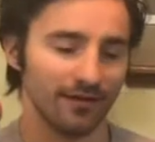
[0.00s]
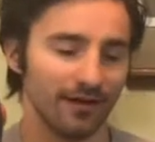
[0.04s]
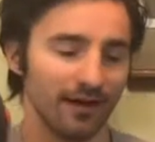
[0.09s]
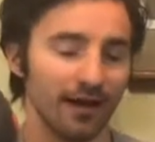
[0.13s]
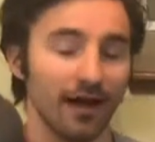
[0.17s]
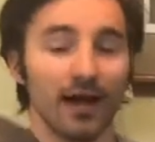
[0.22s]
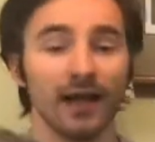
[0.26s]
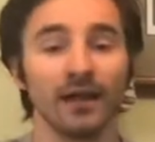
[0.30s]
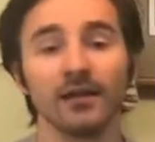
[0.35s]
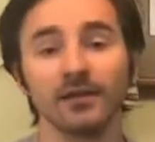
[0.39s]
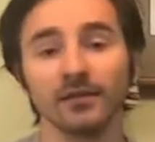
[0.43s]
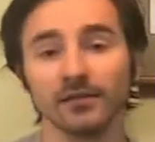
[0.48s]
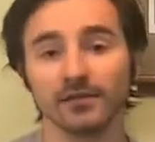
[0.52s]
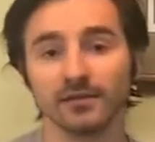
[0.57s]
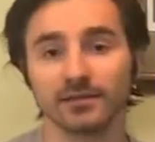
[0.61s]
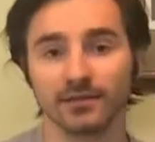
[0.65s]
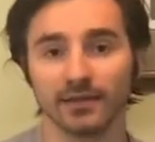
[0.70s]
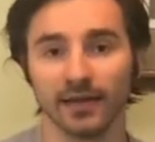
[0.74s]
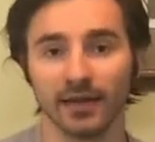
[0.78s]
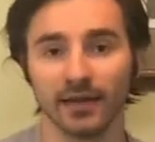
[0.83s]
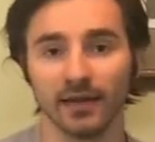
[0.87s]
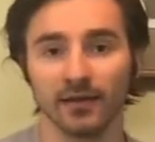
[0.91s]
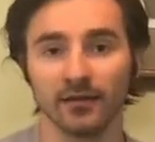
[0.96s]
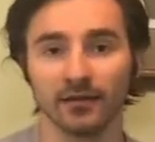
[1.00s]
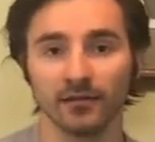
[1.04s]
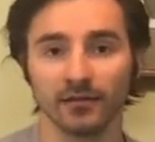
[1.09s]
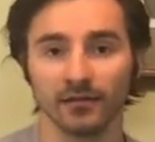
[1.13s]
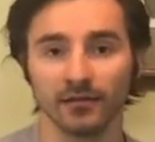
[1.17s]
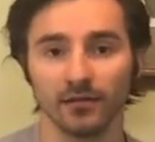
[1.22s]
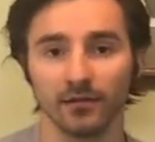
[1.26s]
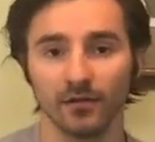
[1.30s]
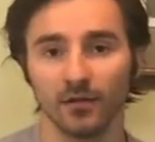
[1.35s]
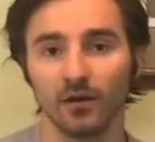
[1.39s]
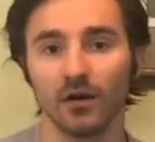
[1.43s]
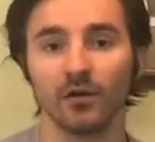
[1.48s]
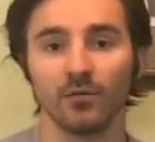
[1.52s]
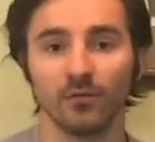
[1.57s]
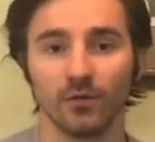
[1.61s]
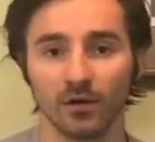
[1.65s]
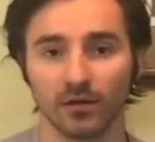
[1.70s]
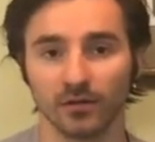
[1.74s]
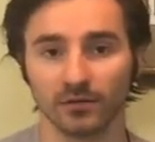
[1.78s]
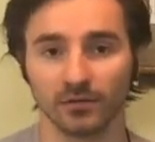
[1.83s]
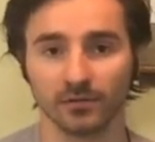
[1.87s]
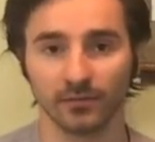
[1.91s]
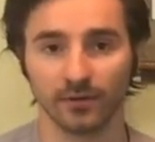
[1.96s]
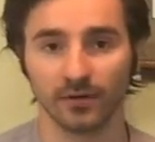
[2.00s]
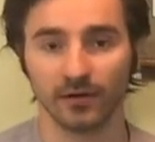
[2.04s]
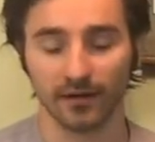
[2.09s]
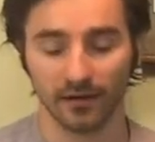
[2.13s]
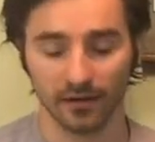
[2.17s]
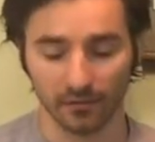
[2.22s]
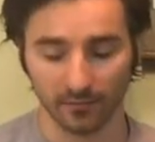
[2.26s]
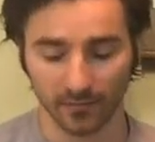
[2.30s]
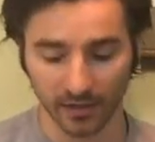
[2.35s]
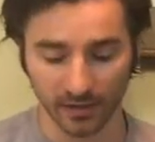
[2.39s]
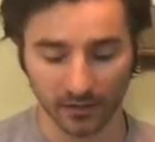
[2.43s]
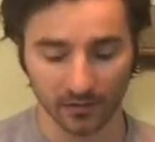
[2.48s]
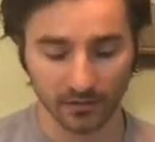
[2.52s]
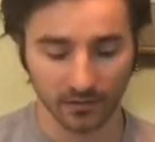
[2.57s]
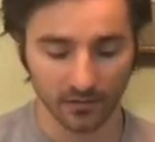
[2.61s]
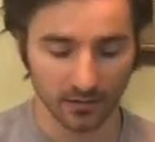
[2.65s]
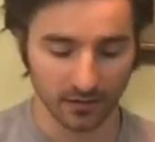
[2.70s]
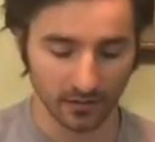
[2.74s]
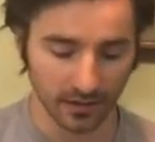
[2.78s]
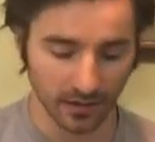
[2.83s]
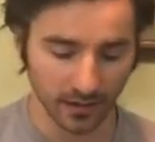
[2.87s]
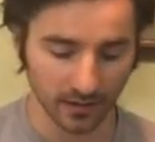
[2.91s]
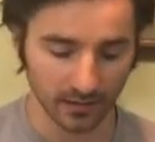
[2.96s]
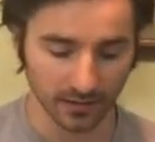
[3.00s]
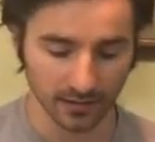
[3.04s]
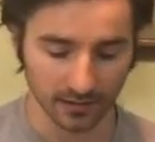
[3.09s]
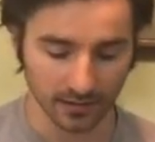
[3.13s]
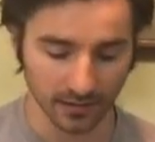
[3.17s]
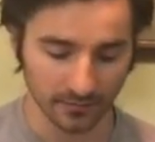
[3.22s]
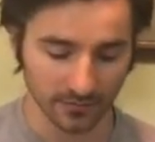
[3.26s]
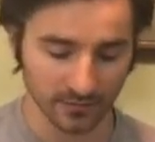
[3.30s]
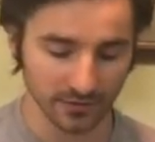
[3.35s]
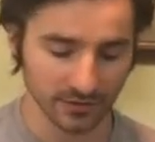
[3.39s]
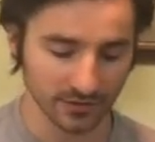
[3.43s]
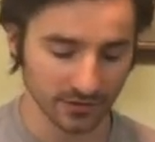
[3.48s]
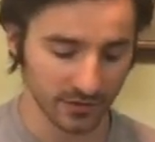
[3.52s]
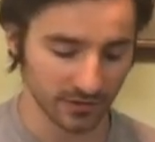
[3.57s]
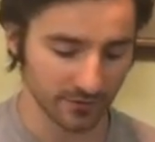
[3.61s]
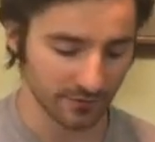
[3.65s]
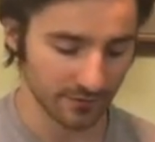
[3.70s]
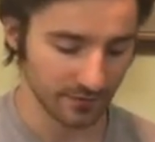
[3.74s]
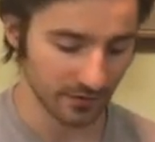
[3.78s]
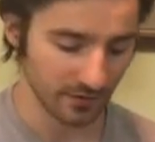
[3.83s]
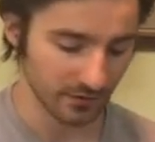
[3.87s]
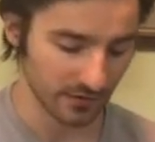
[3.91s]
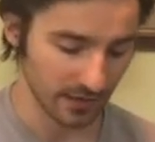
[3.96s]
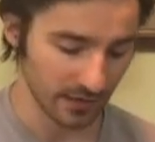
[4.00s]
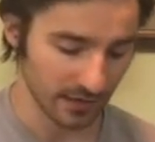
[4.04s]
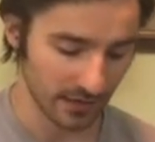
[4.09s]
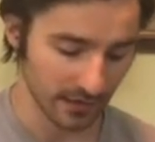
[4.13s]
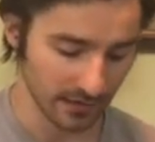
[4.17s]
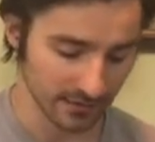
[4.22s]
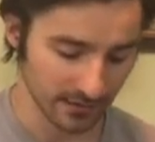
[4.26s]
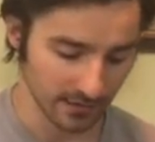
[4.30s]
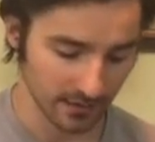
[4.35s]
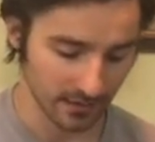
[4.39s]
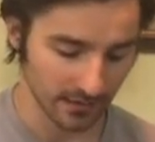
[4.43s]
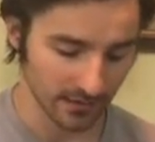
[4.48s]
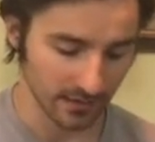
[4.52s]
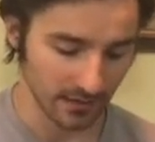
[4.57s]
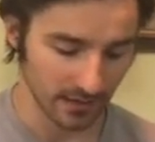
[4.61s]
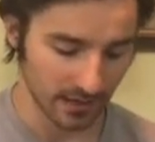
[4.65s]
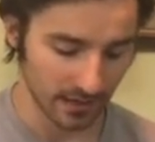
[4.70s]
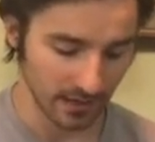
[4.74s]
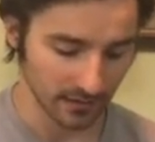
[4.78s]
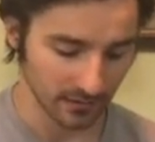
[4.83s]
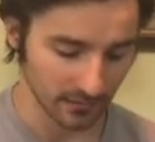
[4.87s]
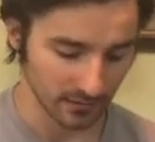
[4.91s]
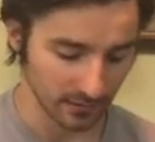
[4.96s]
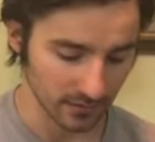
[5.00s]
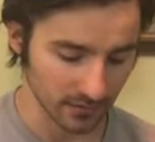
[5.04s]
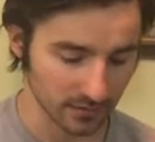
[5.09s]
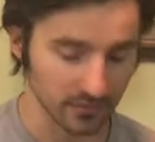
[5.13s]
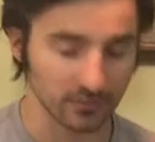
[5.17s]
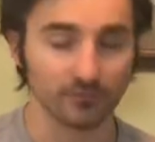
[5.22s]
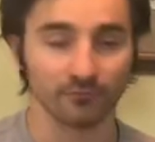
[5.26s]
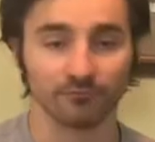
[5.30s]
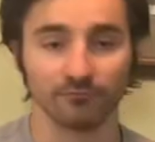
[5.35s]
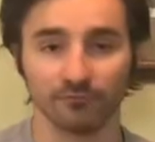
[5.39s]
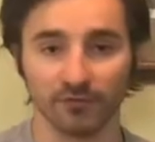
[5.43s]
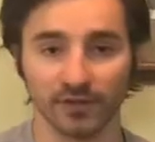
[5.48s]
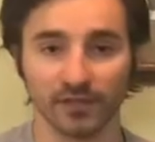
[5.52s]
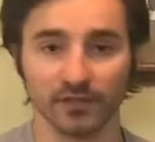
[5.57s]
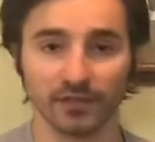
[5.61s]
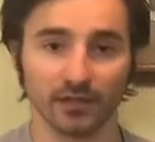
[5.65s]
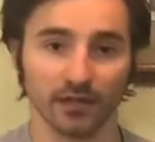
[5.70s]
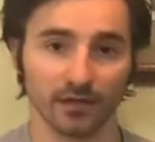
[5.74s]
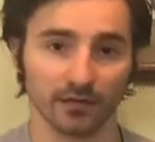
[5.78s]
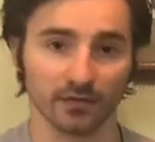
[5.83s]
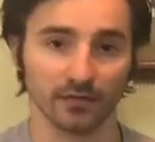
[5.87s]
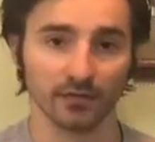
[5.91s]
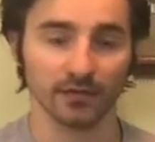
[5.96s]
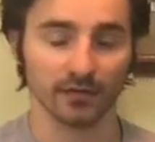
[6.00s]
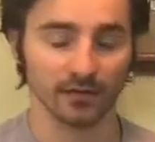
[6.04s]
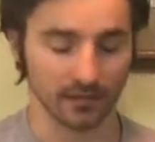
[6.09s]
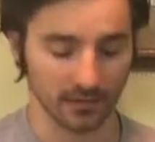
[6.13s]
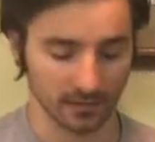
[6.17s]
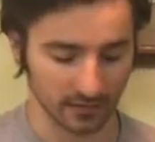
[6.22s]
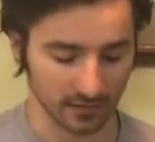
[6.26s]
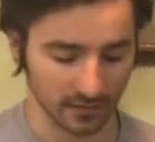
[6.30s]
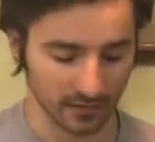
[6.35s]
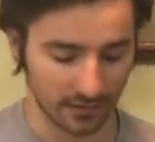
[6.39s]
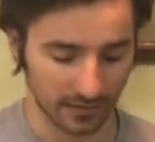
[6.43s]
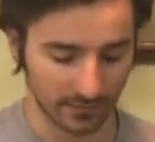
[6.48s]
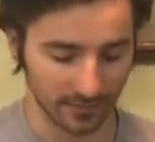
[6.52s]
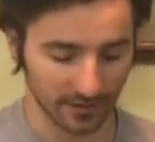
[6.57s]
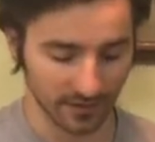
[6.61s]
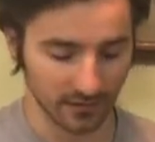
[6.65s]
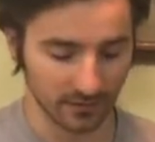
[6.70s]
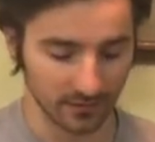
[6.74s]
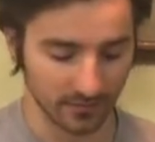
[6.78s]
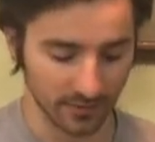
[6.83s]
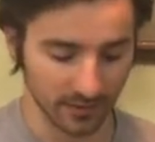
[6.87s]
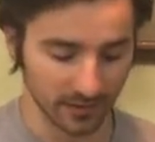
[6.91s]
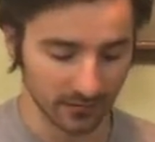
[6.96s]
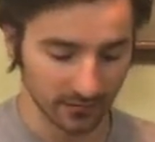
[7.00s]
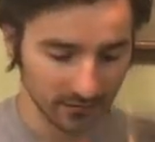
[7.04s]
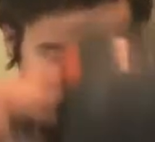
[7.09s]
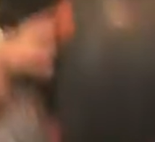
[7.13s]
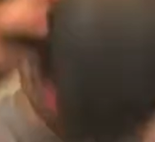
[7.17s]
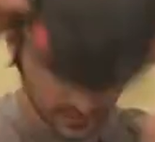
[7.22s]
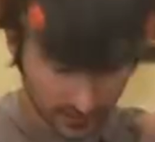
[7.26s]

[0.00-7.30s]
I understand not wanting to wear a helmet. I'm going to demonstrate for you guys. I look really ugly in a climbing helmet.